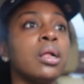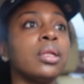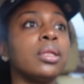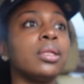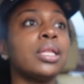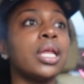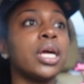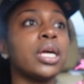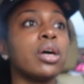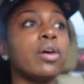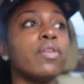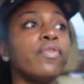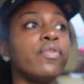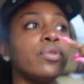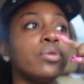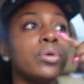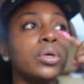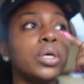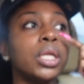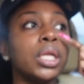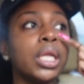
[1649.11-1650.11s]
like a
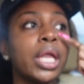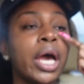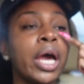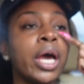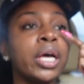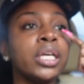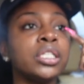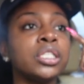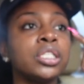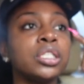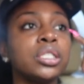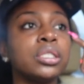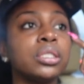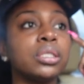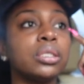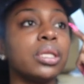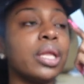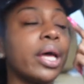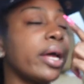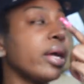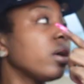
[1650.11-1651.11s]
full lash
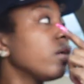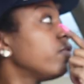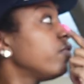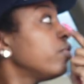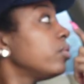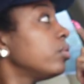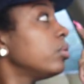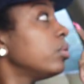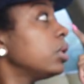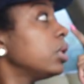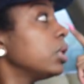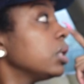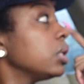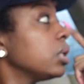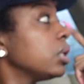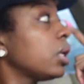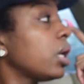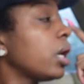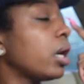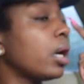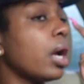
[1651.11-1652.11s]
like a full
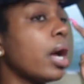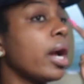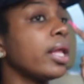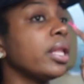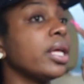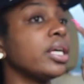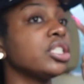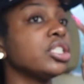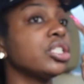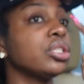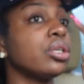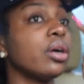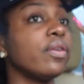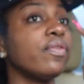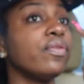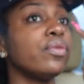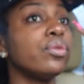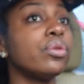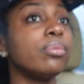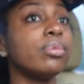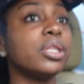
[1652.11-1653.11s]
her eyelashes are
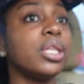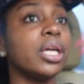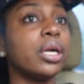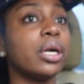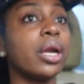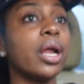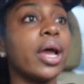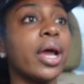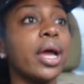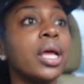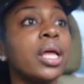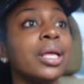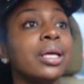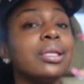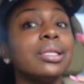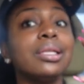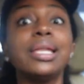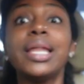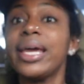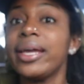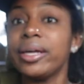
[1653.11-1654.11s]
full but they're not
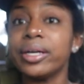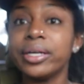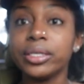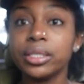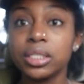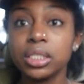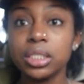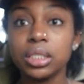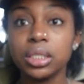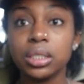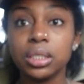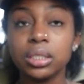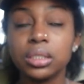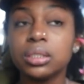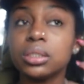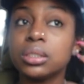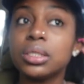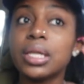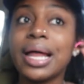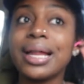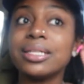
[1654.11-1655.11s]
layered
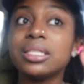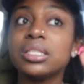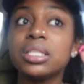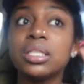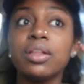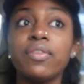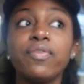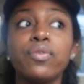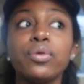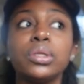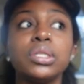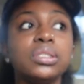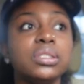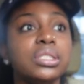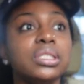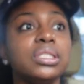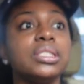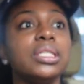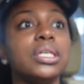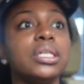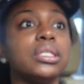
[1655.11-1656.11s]
like to the fullest
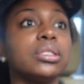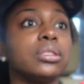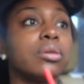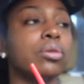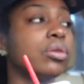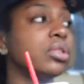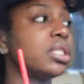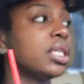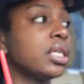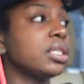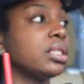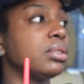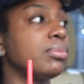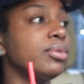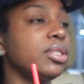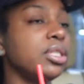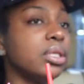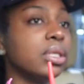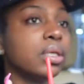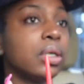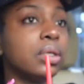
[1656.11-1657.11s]
extent so it takes
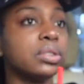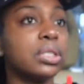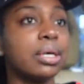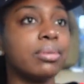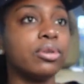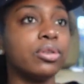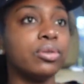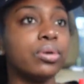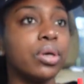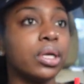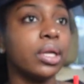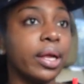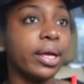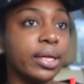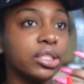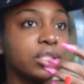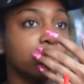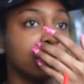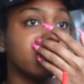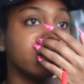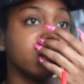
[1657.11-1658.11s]
me no time to do her
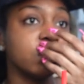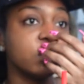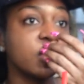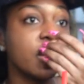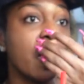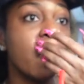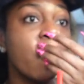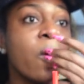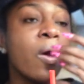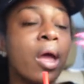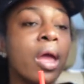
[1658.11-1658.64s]
lashes too so